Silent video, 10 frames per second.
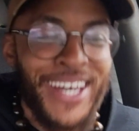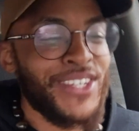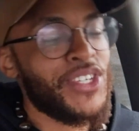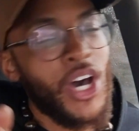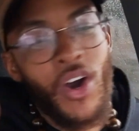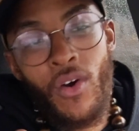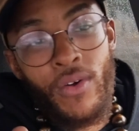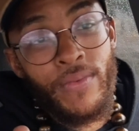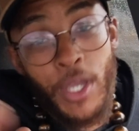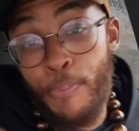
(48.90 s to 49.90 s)
So
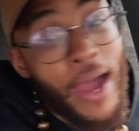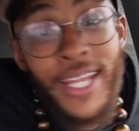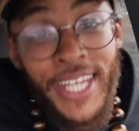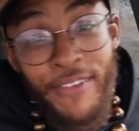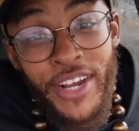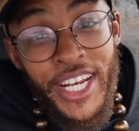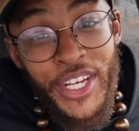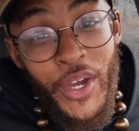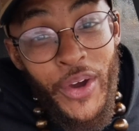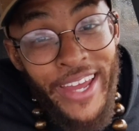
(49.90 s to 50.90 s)
you're probably never going to
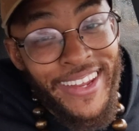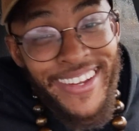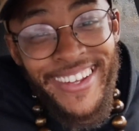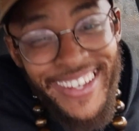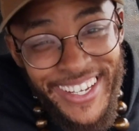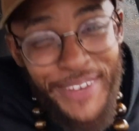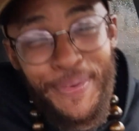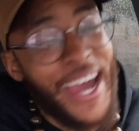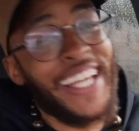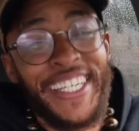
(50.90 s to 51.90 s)
do it. You're
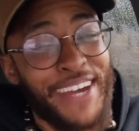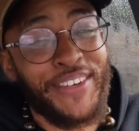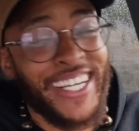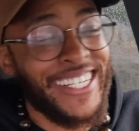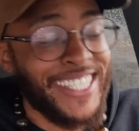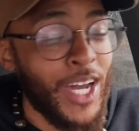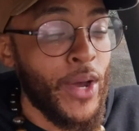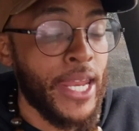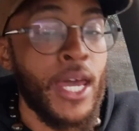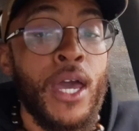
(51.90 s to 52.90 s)
probably never going to do
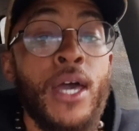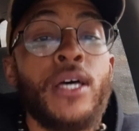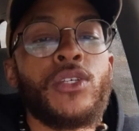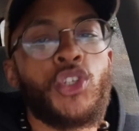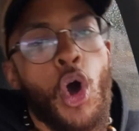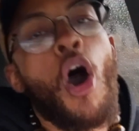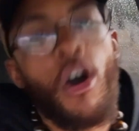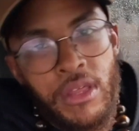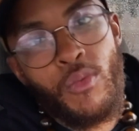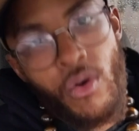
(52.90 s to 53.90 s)
it. So
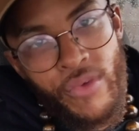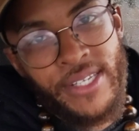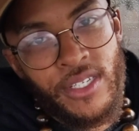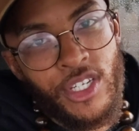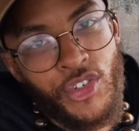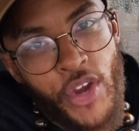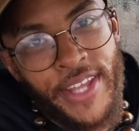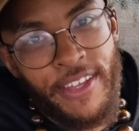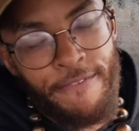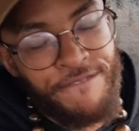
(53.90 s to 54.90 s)
all the more reason to
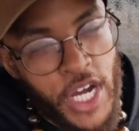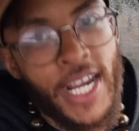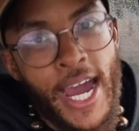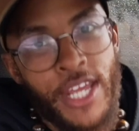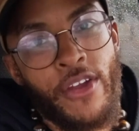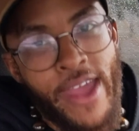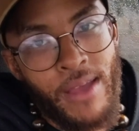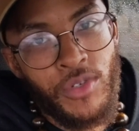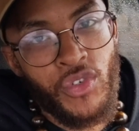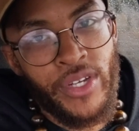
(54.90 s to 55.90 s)
train the fuck out of your
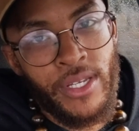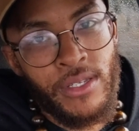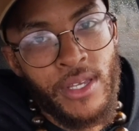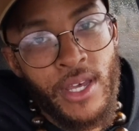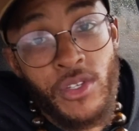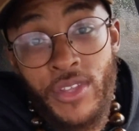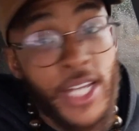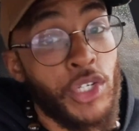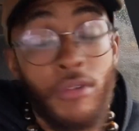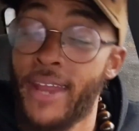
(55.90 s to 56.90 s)
hamstrings so
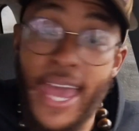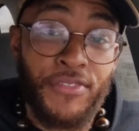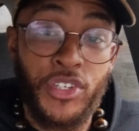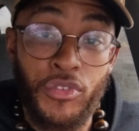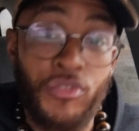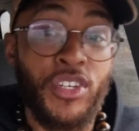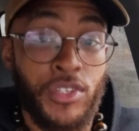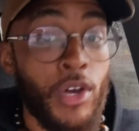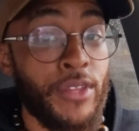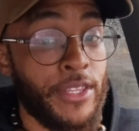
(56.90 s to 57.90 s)
that you don't have to. You just
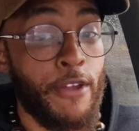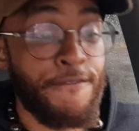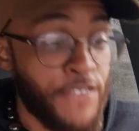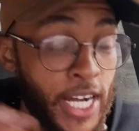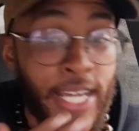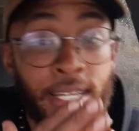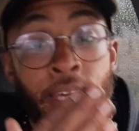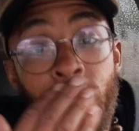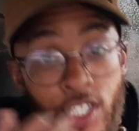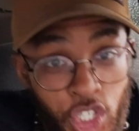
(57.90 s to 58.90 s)
know that they're fucking
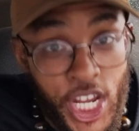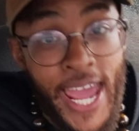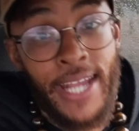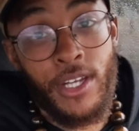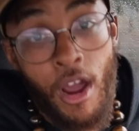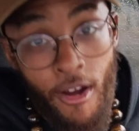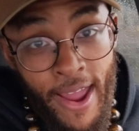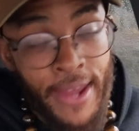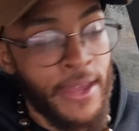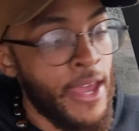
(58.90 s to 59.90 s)
jacked, all right?